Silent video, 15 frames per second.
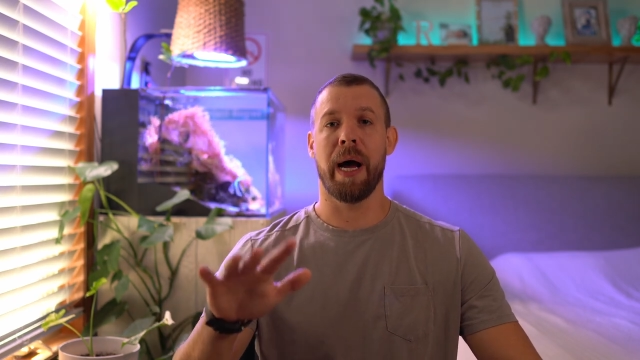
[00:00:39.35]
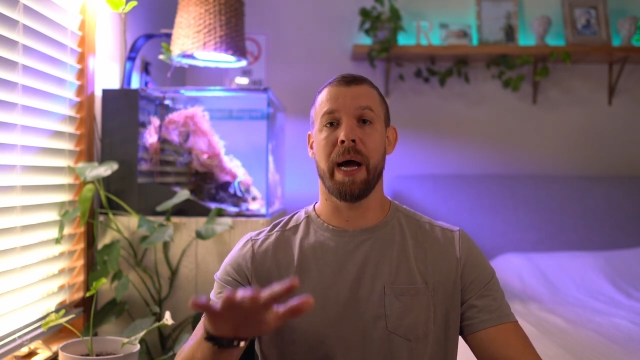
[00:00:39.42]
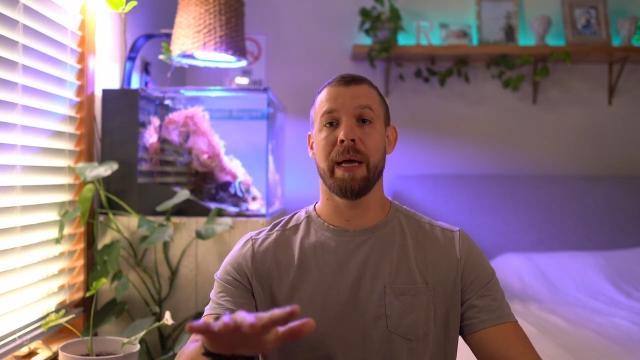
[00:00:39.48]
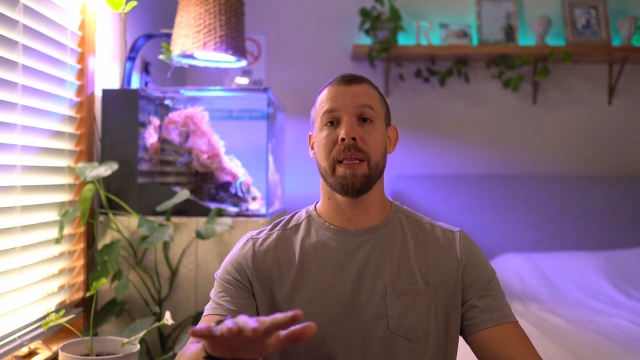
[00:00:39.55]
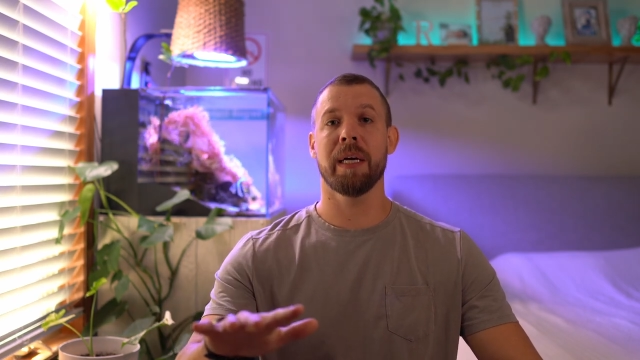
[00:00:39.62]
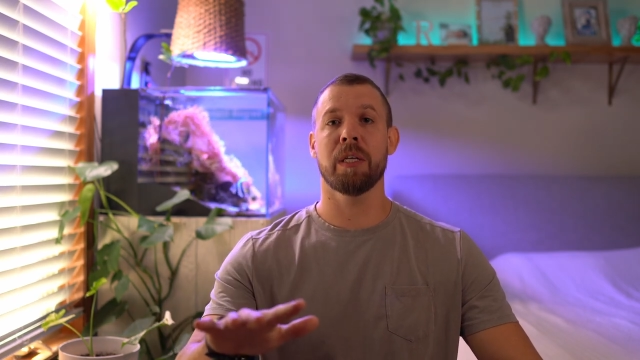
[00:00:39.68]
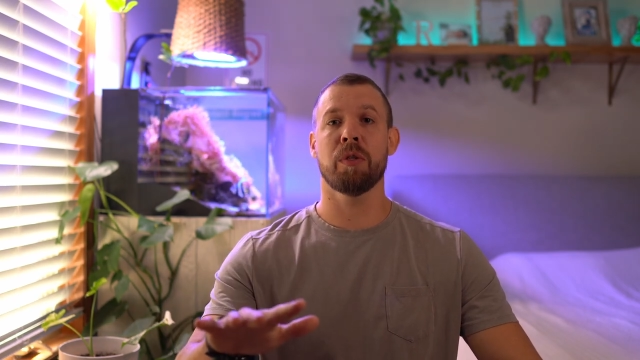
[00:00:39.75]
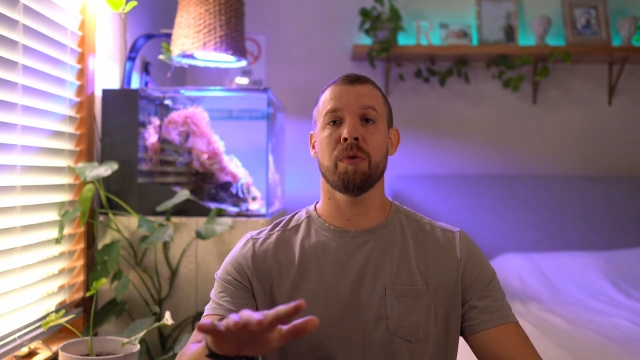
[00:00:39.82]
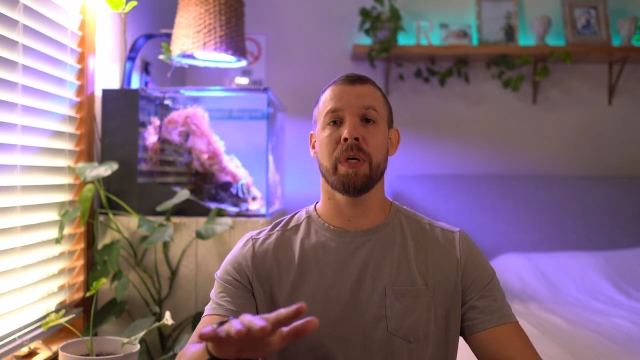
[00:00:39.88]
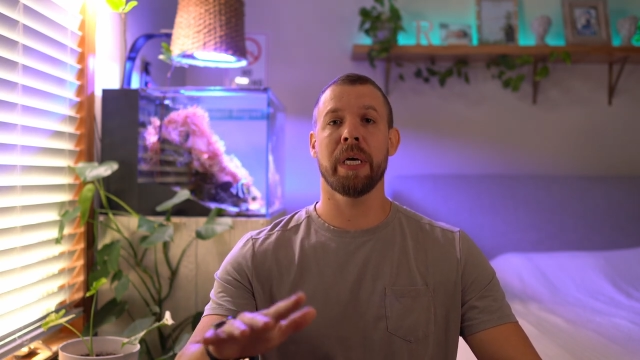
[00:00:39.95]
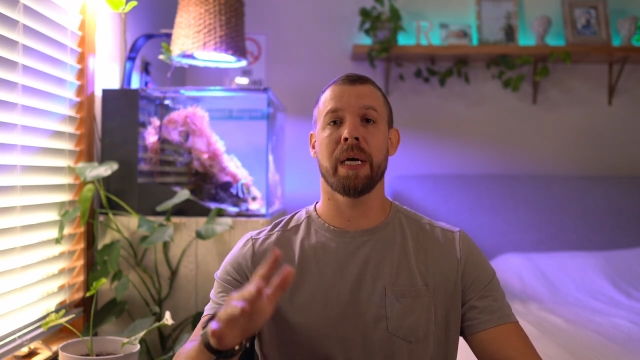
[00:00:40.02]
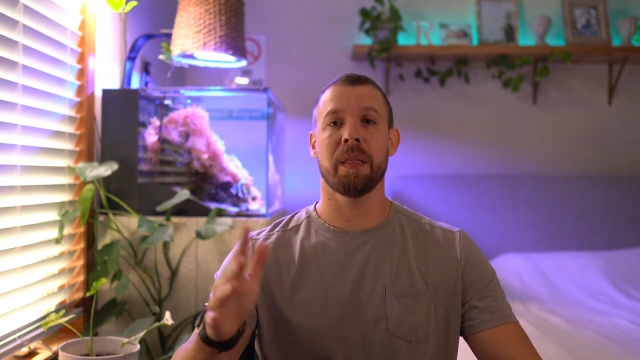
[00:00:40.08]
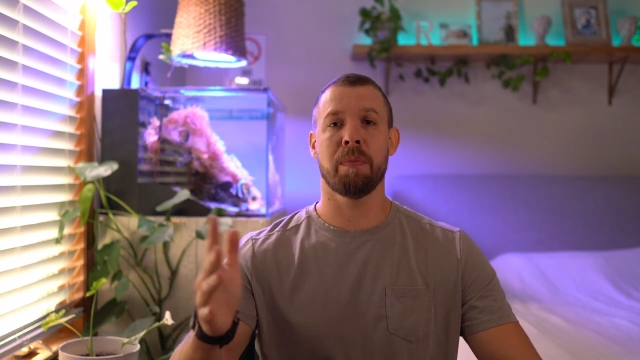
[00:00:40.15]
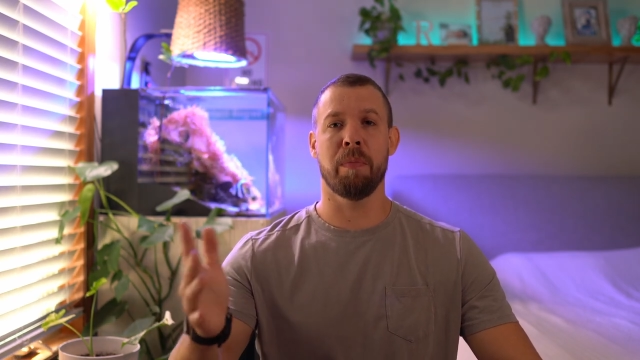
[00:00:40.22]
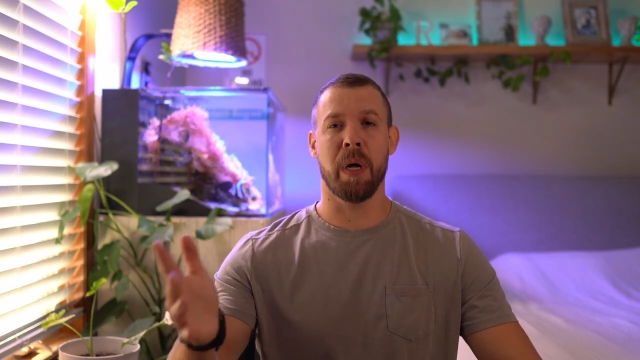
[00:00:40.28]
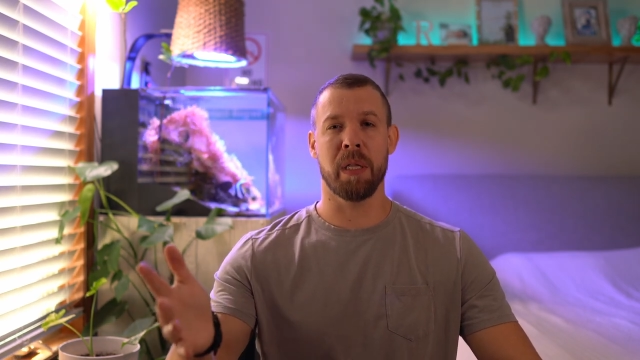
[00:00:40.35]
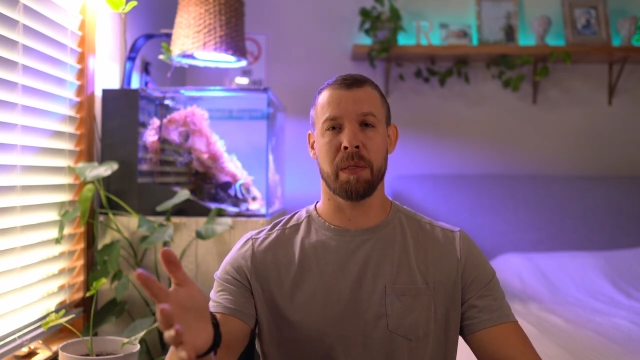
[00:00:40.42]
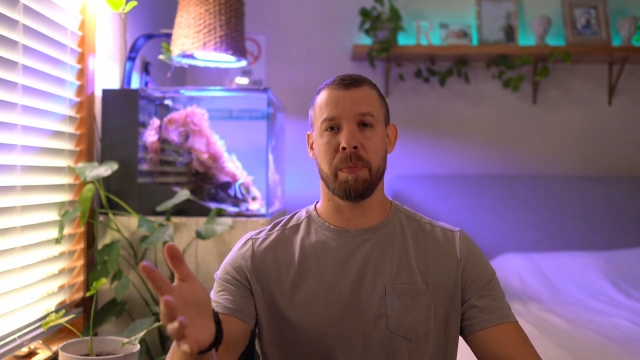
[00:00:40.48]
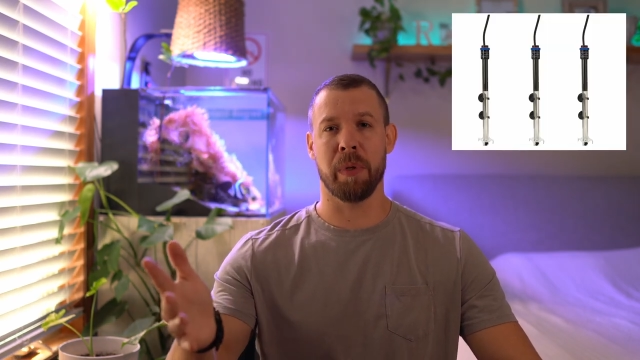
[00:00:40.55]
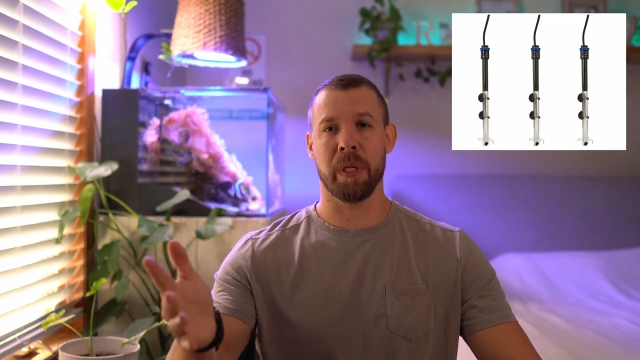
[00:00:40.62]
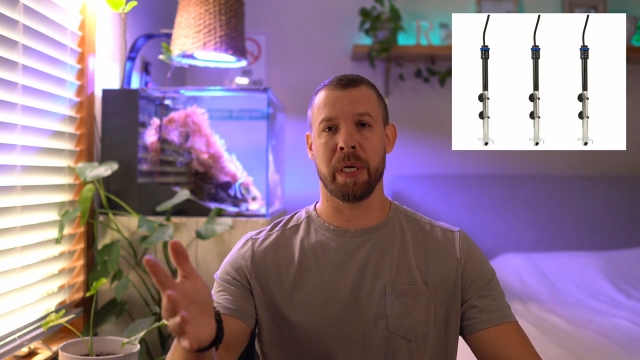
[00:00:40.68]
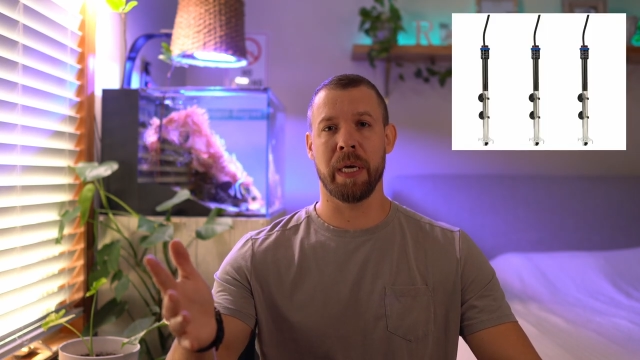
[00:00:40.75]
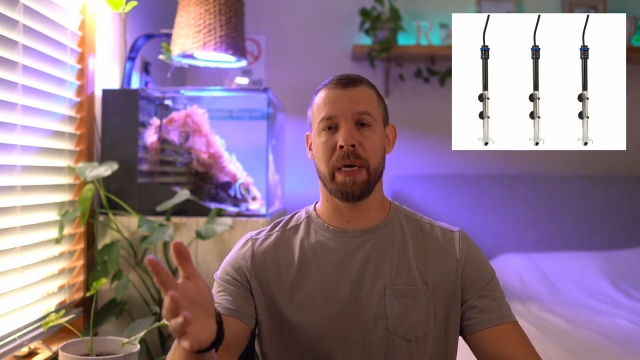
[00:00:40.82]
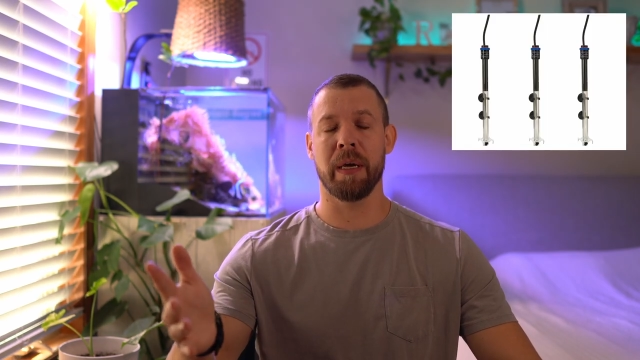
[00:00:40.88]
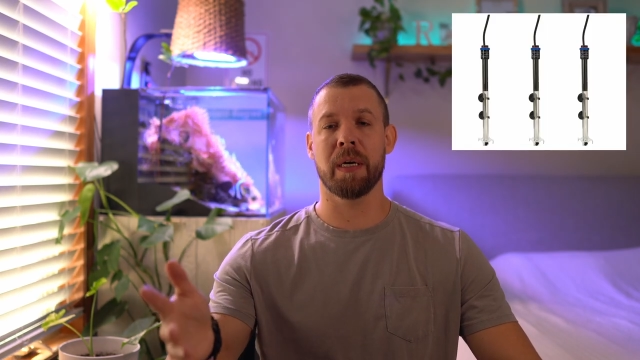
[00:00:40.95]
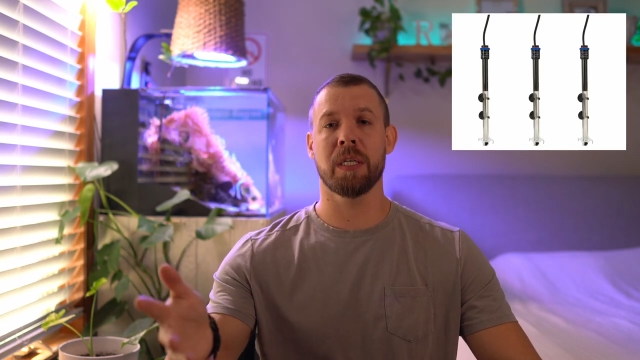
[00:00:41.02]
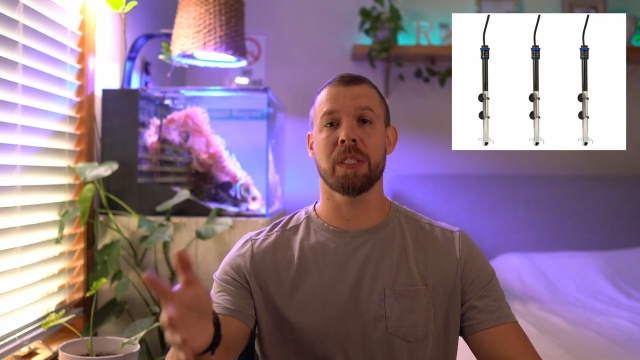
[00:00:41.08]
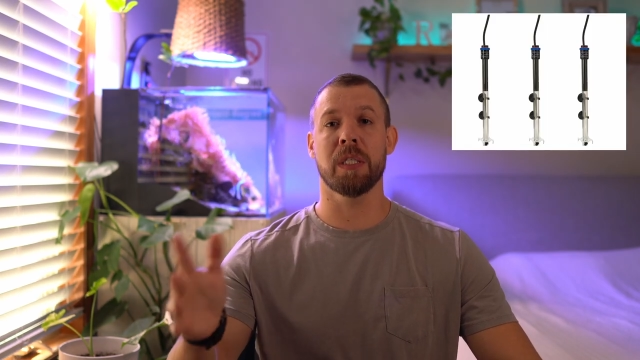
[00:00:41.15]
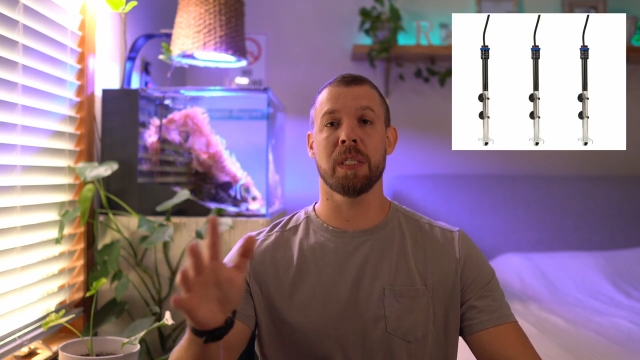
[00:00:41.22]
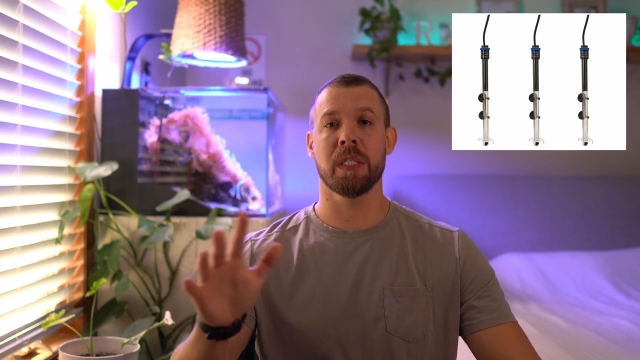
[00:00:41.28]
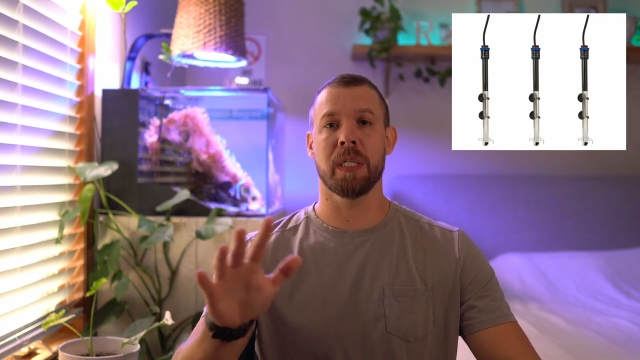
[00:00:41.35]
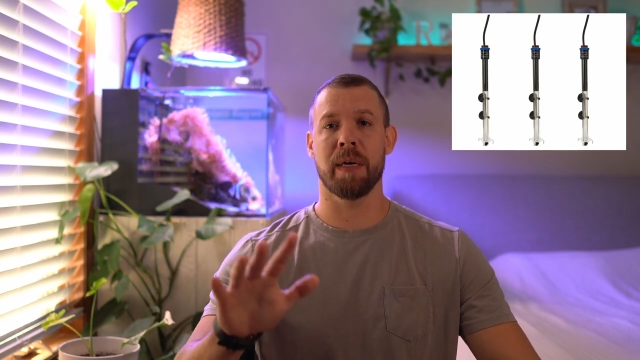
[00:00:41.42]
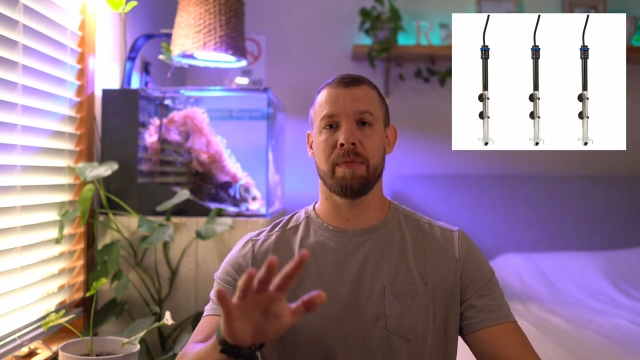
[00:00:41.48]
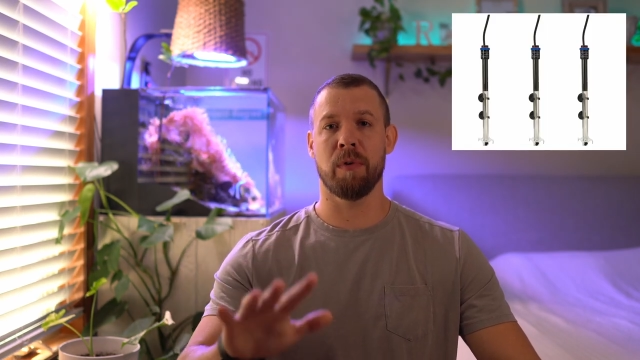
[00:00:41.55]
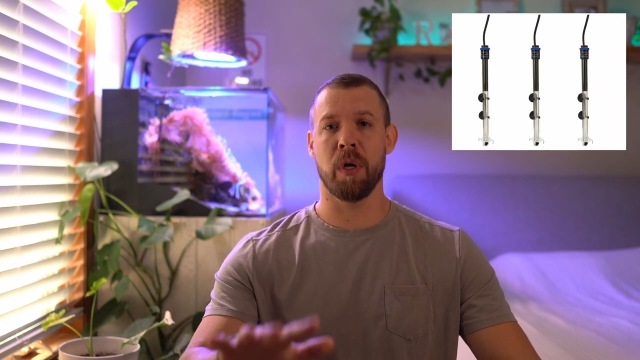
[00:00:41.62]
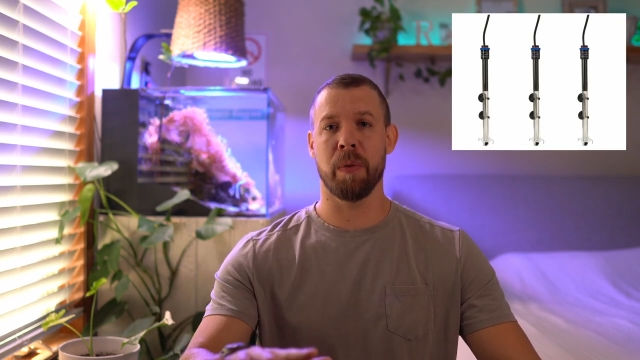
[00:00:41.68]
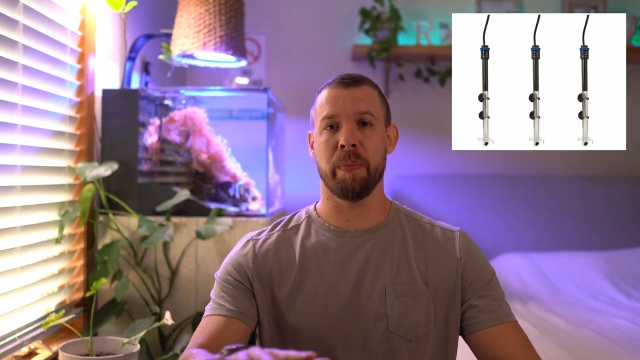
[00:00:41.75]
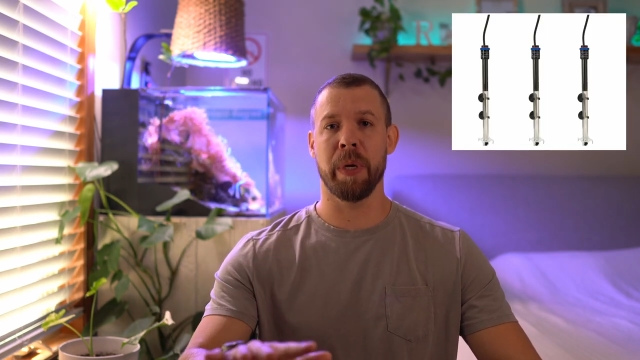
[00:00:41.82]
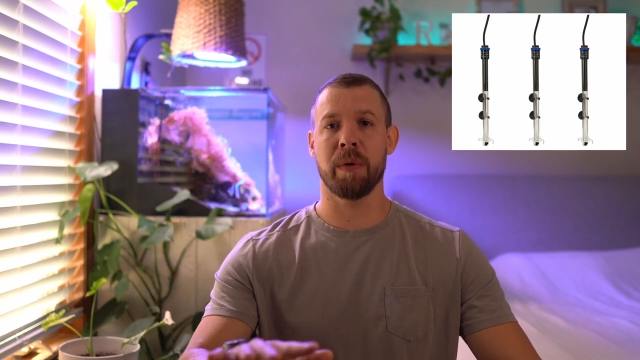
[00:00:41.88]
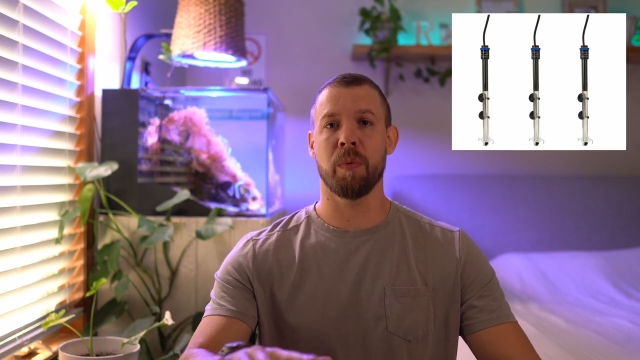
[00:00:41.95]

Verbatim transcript: I like to get multiple heaters instead of one big